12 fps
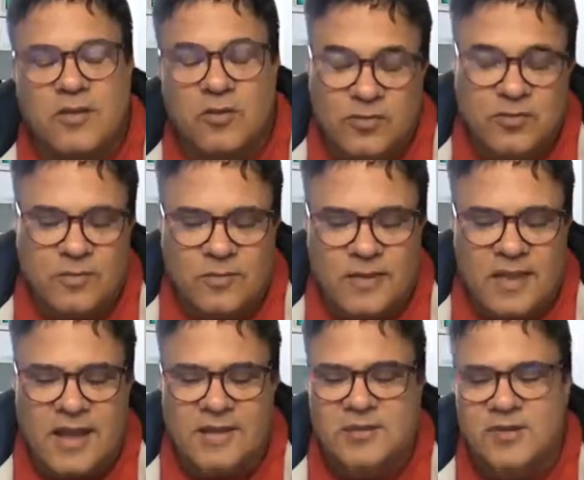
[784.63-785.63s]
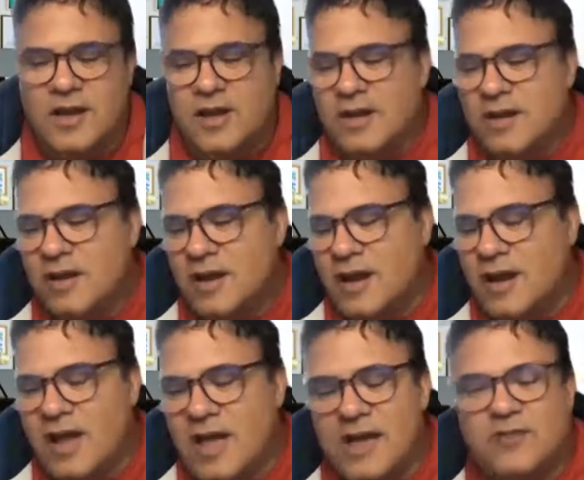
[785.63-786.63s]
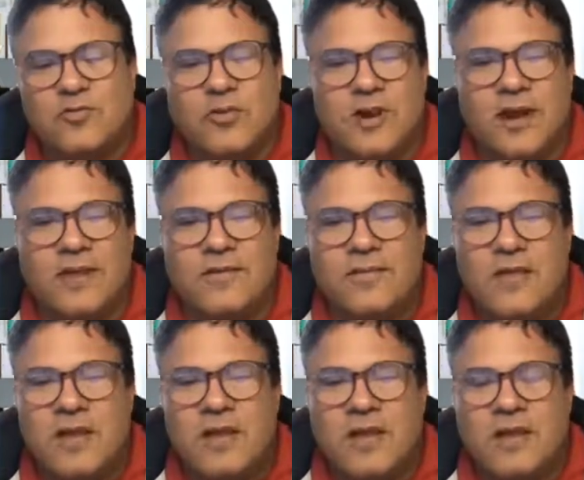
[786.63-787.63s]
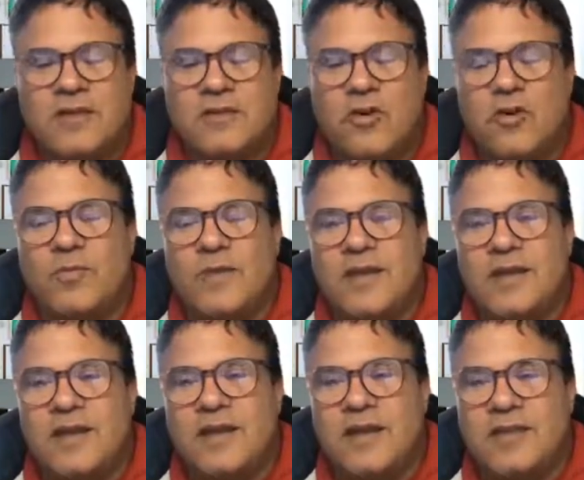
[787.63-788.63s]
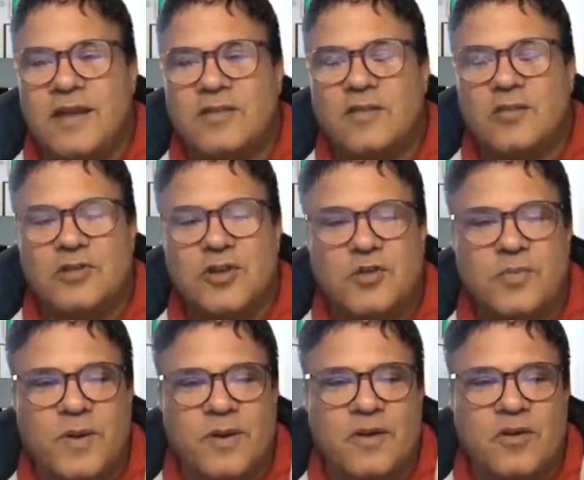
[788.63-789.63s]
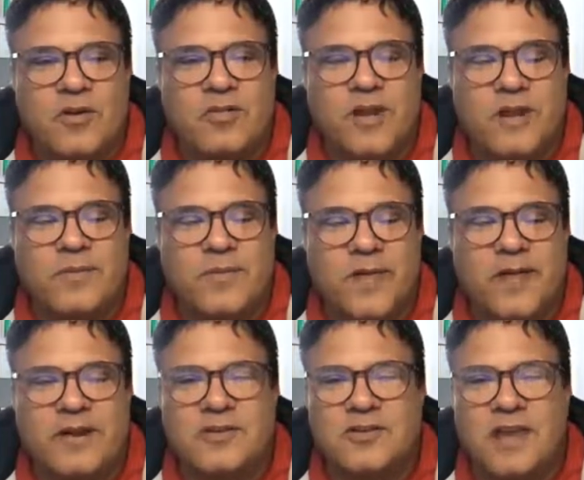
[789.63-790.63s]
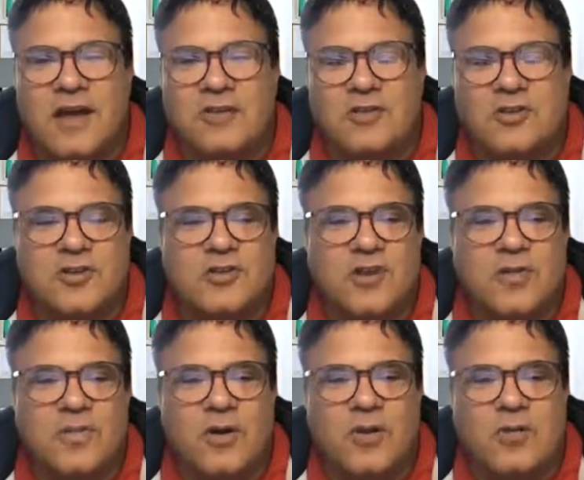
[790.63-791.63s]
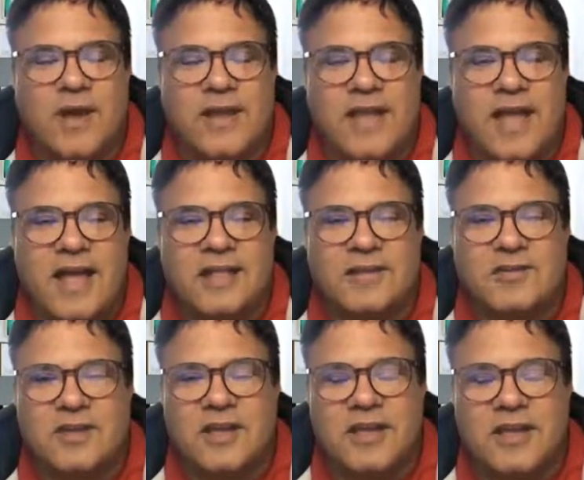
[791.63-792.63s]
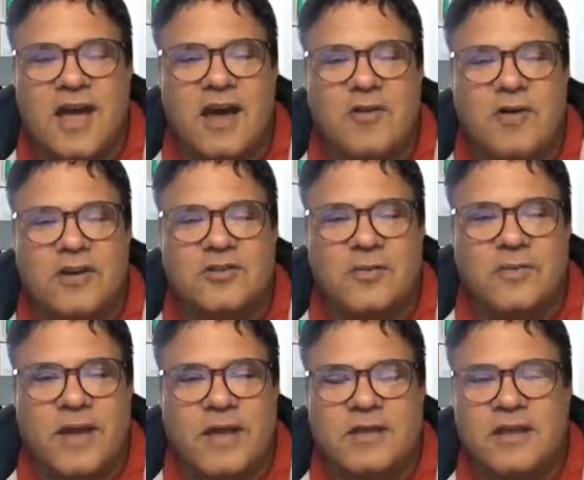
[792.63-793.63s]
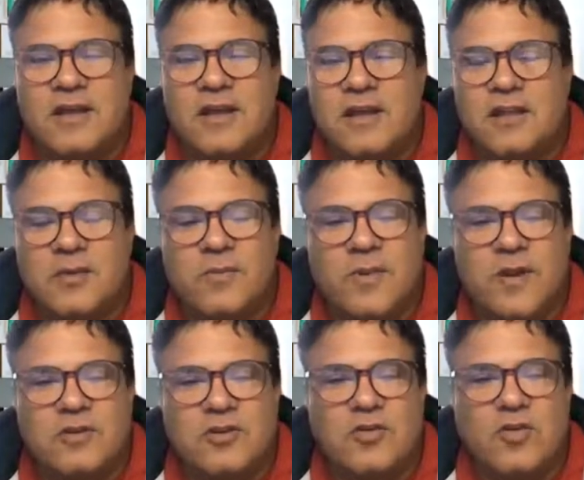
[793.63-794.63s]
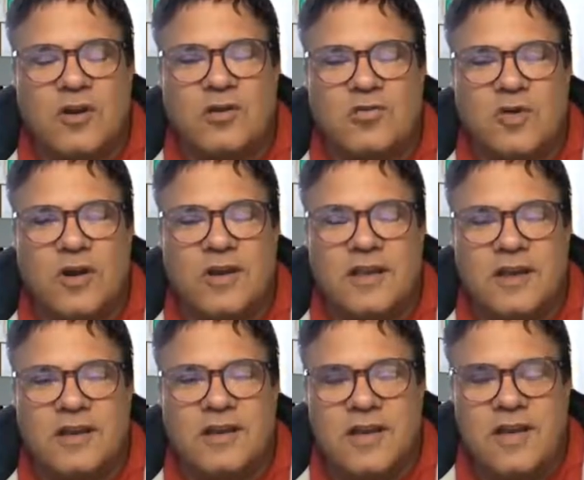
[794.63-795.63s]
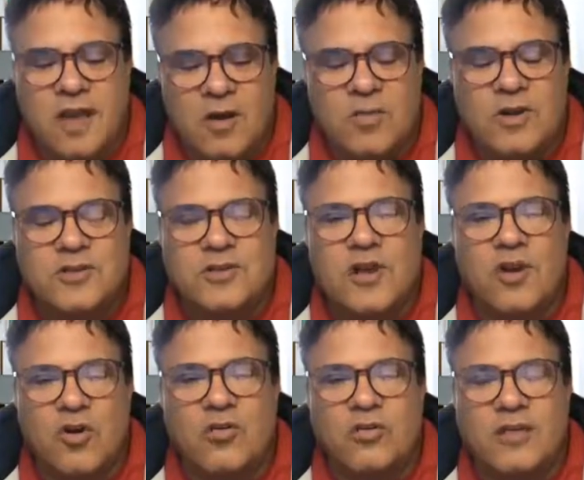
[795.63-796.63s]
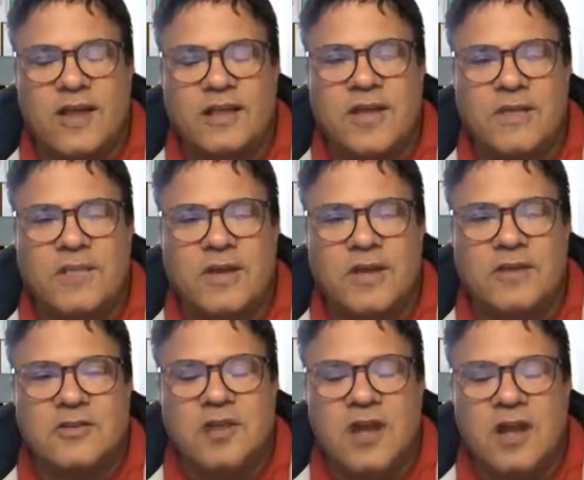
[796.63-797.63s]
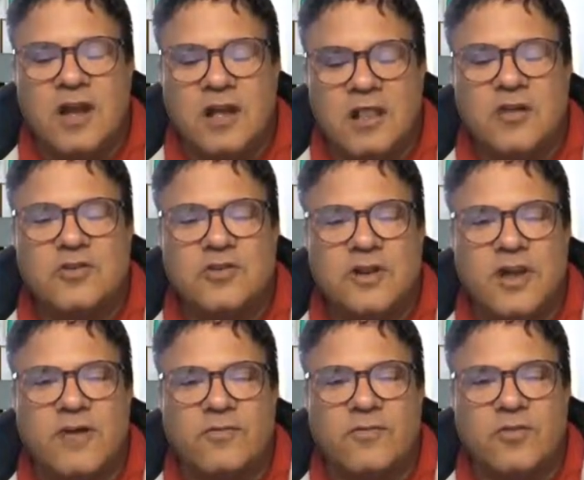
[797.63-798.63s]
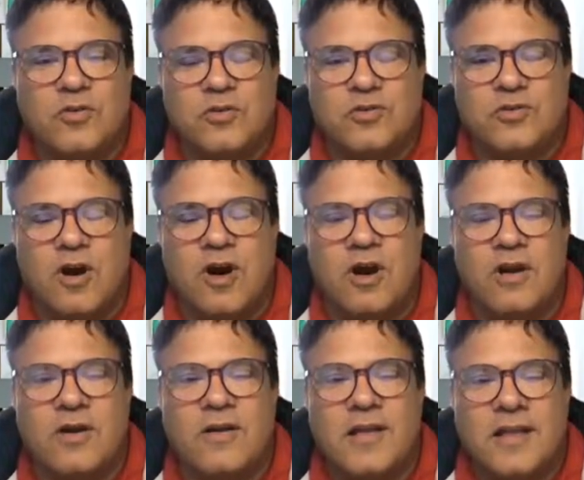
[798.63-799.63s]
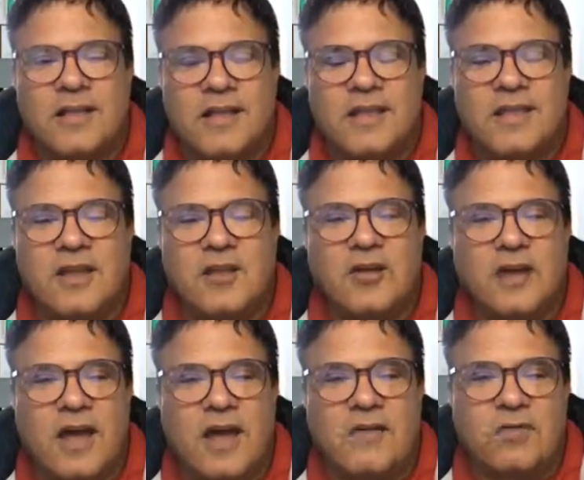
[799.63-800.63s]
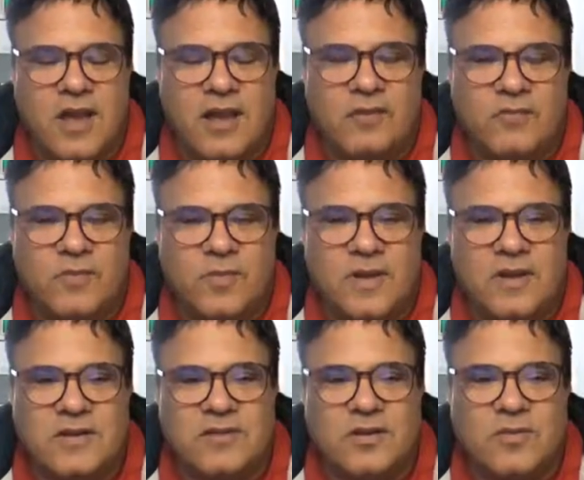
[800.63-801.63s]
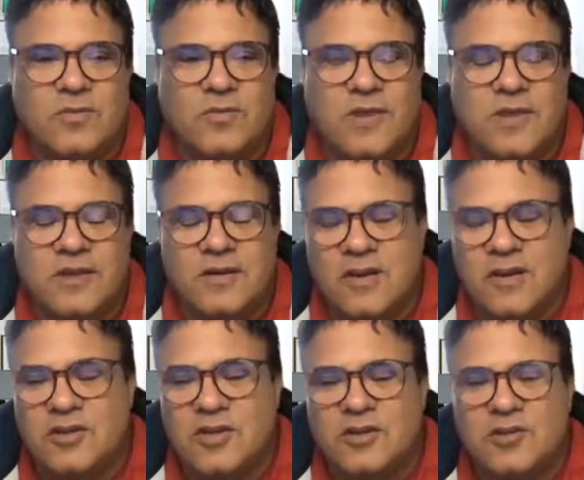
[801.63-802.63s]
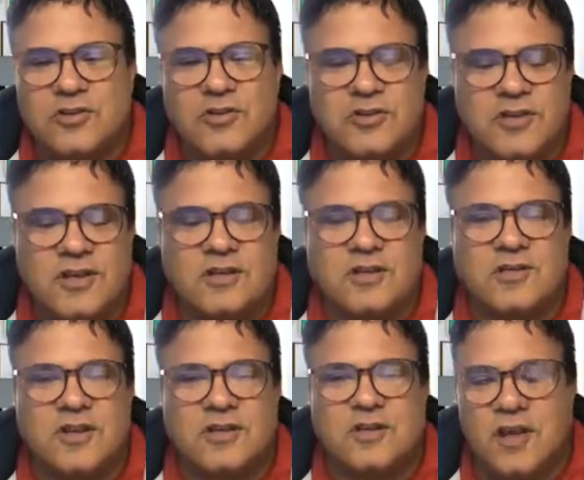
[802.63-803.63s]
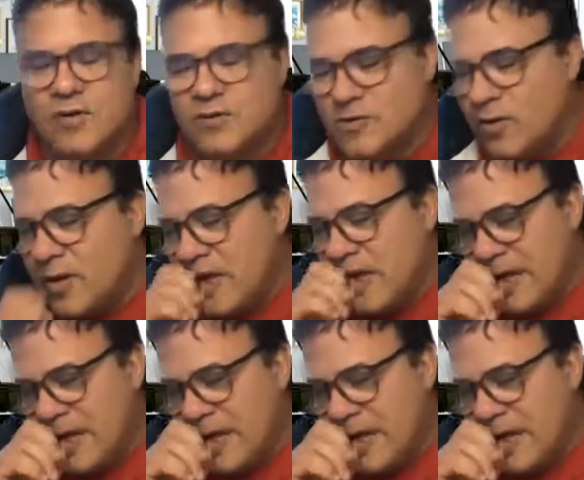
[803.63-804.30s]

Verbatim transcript: who's a NASA uh, astronaut, told me that there's 6 billion earth-like planets now just in the milky way galaxy and now estimated to be 200 trillion and, and when you say earth-like that means close enough to a star that they could have life because of the conditions the seasons et cetera so